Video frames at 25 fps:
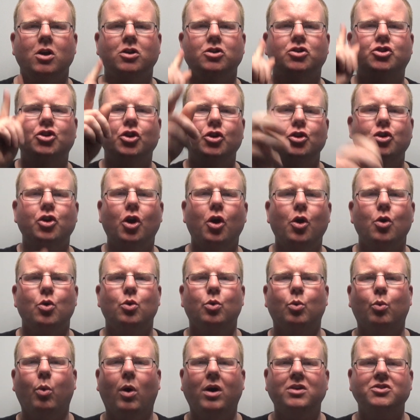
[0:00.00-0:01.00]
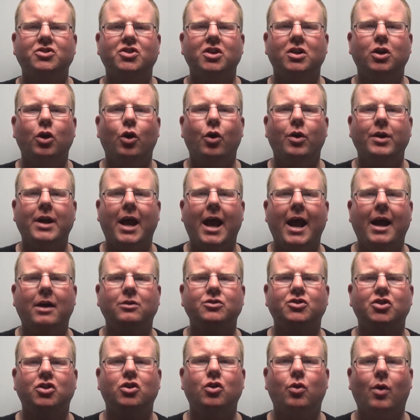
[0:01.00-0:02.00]
Do you want to learn how
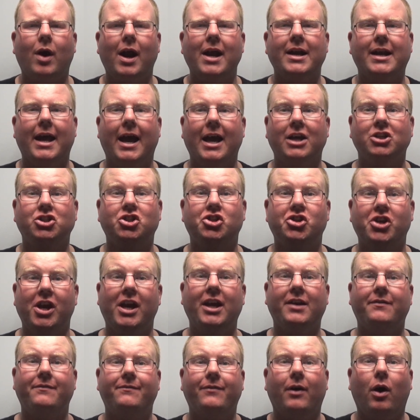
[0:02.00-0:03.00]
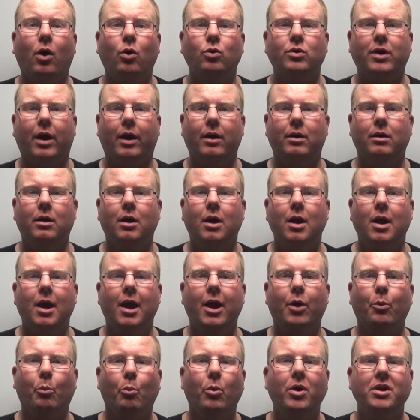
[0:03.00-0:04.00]
to create a shared folder
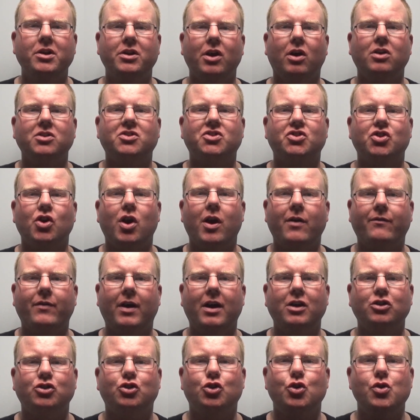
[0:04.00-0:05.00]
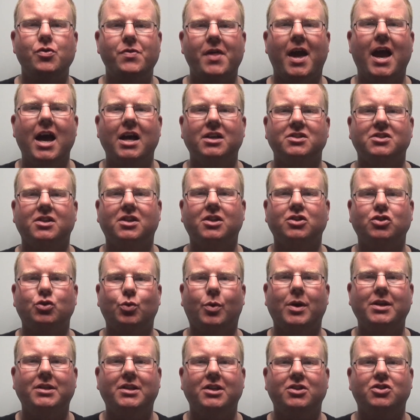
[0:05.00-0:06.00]
in Windows Server
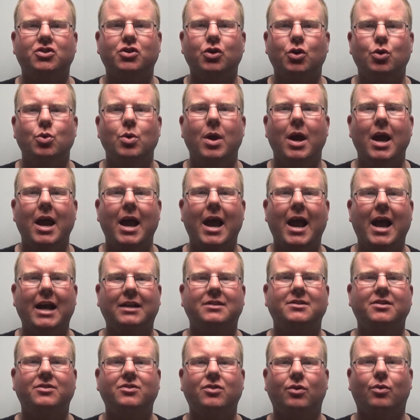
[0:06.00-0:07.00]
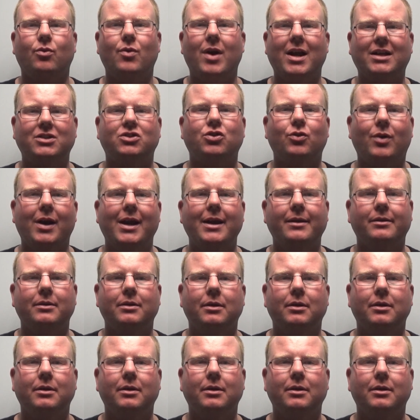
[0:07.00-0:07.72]
2022 Active Directory?